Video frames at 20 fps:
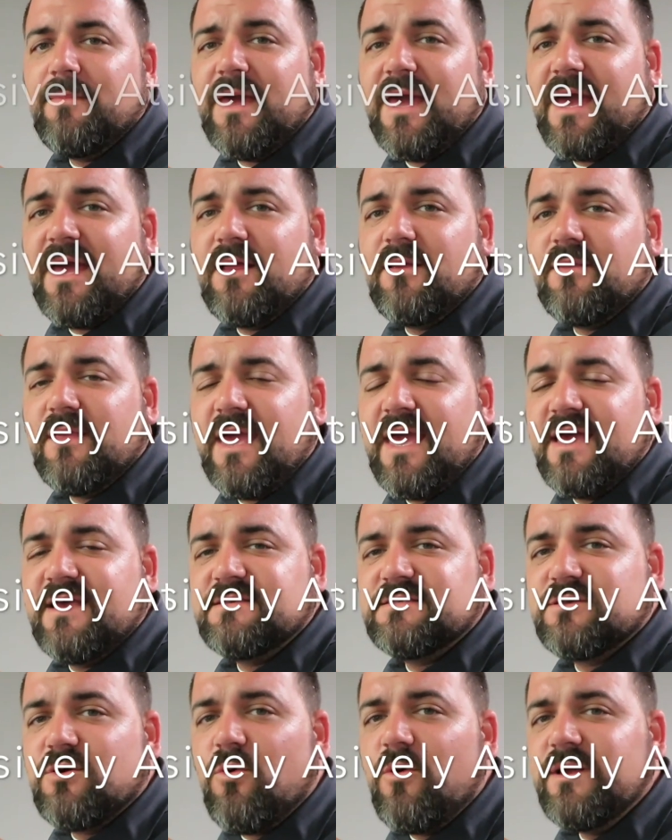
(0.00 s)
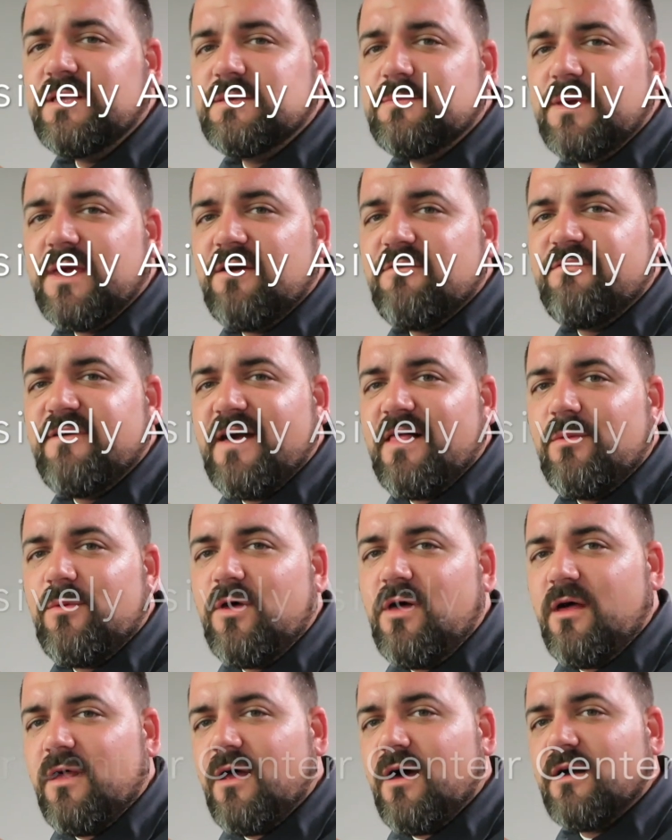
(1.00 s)
It is going to be available
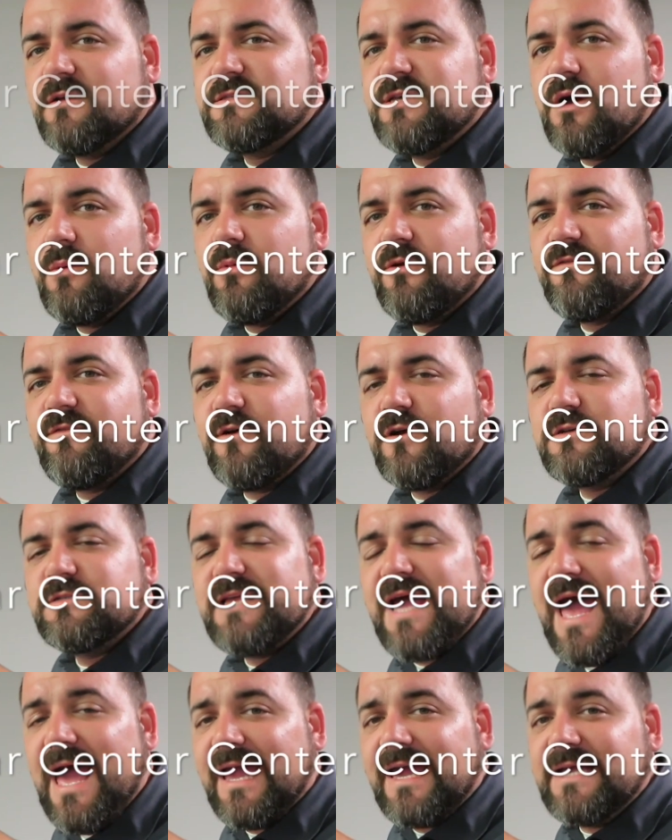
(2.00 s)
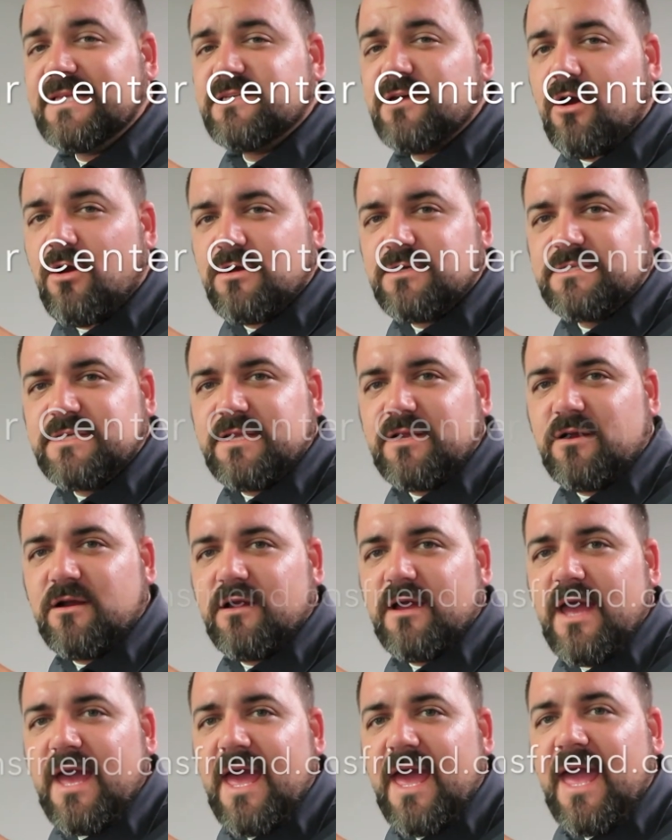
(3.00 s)
on October 1st at Guitar
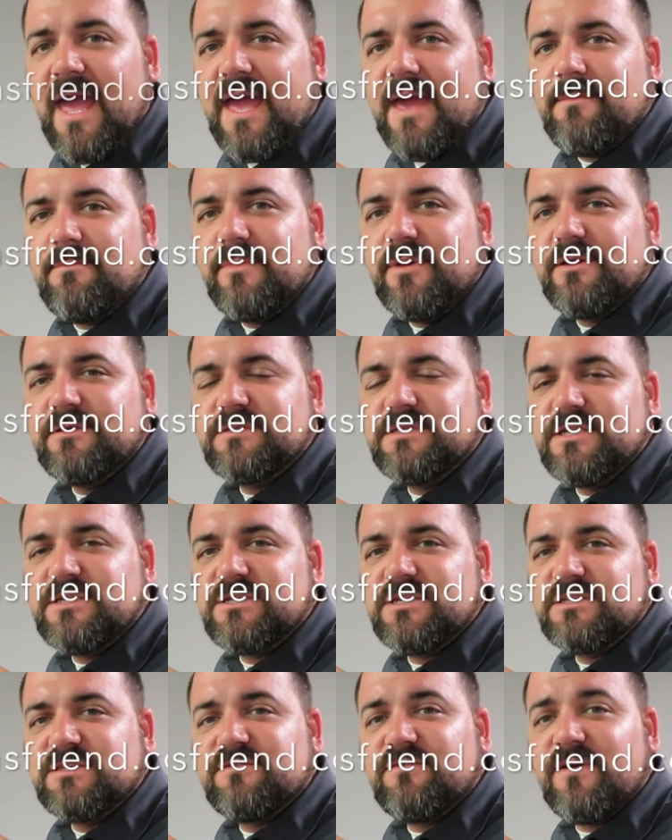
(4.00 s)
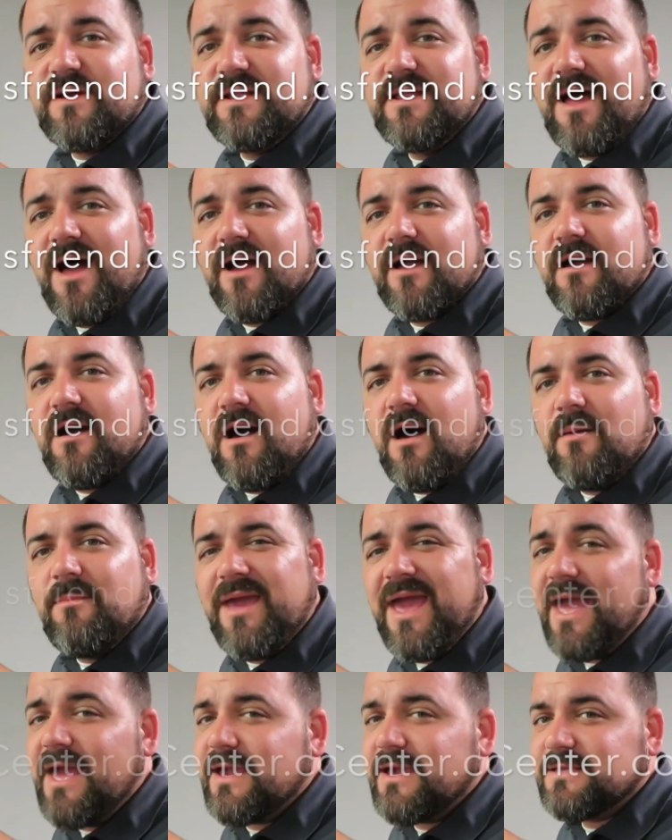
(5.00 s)
Center and musiciansfriend.com
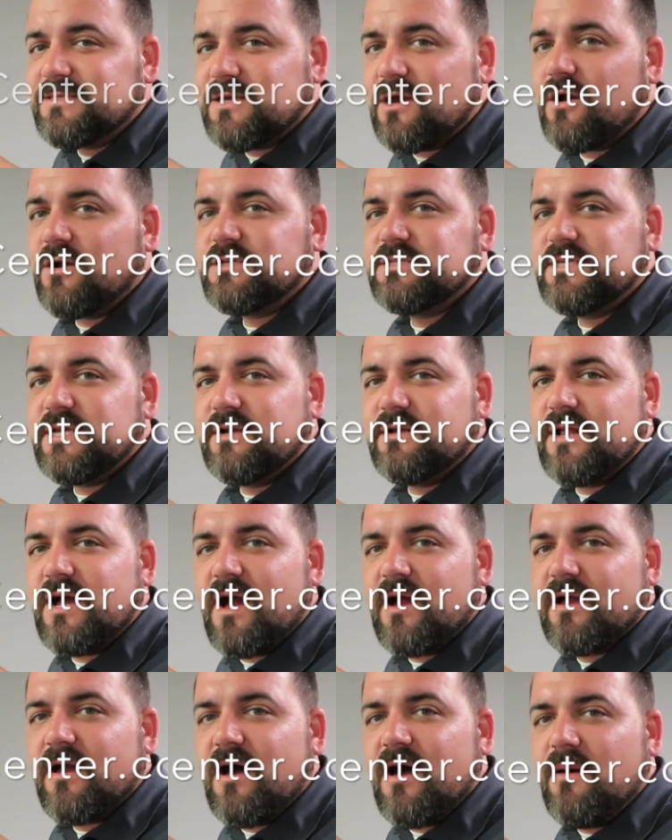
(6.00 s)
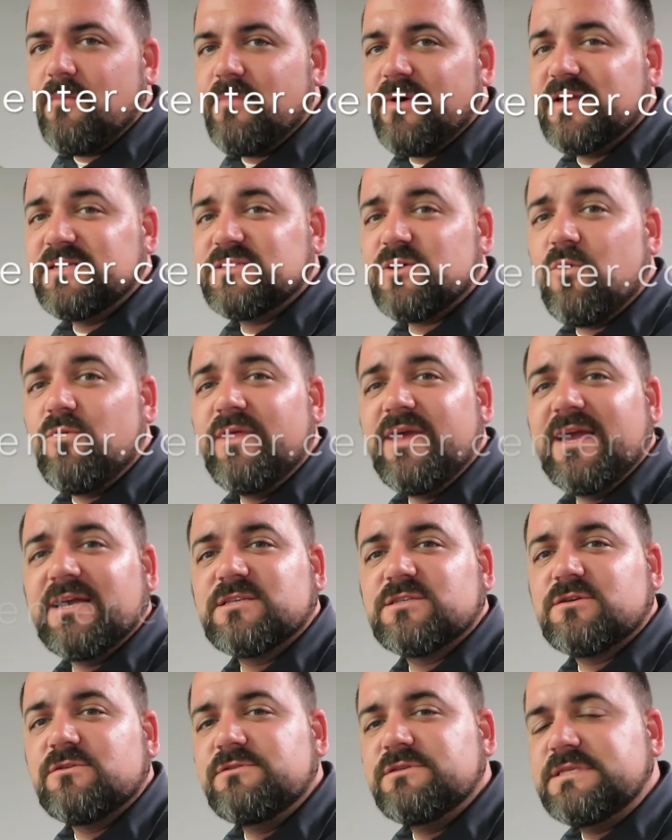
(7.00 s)
and guitarcenter.com, but it's only
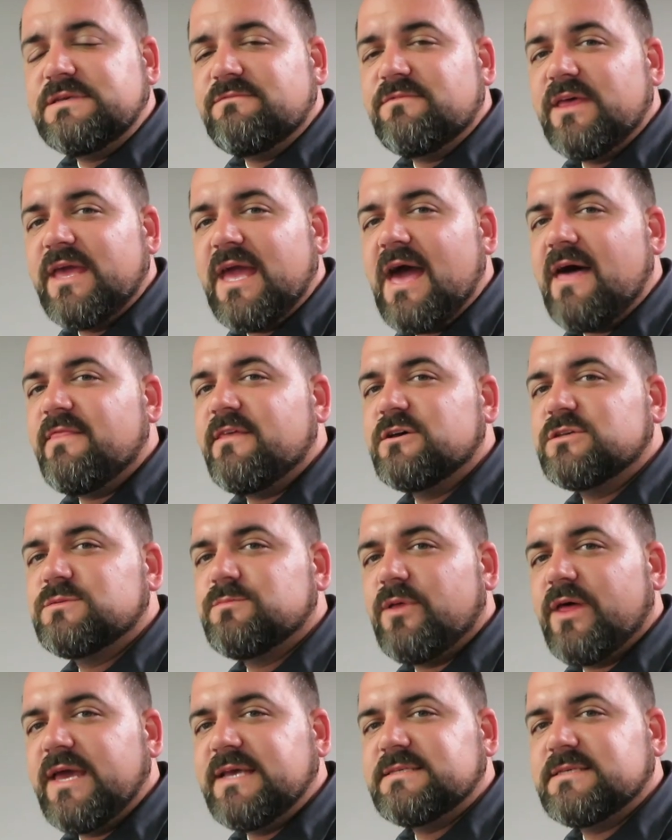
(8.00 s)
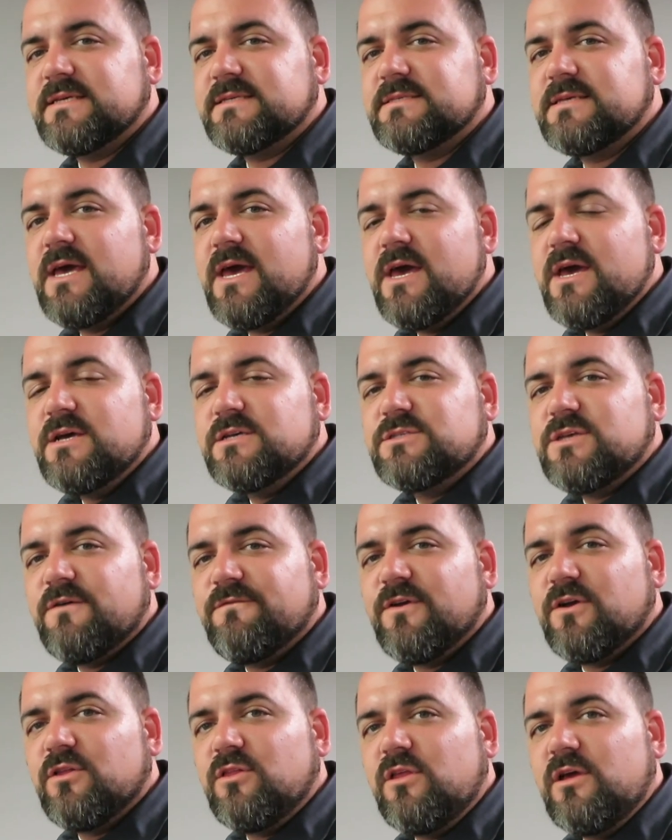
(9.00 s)
exclusively at those places. So if
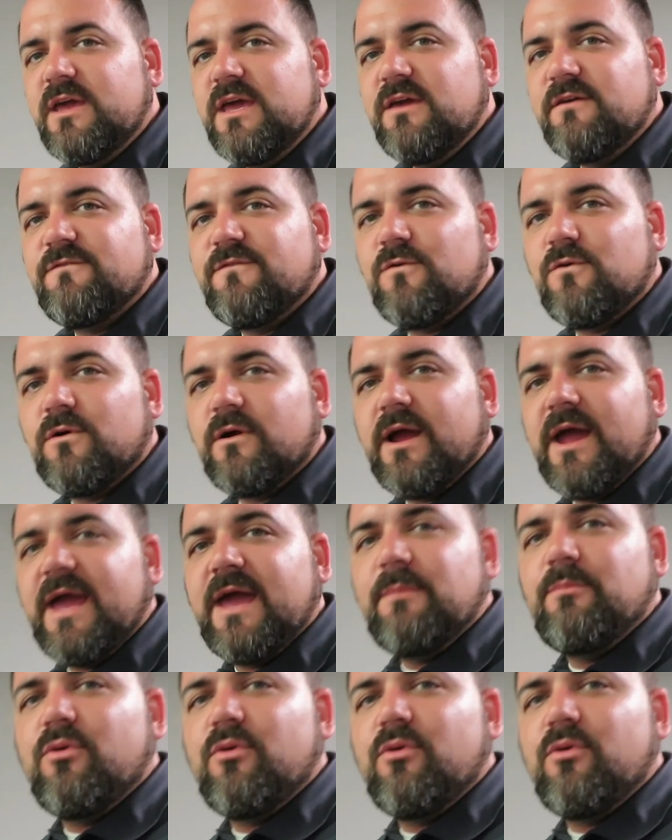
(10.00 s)
you're looking for a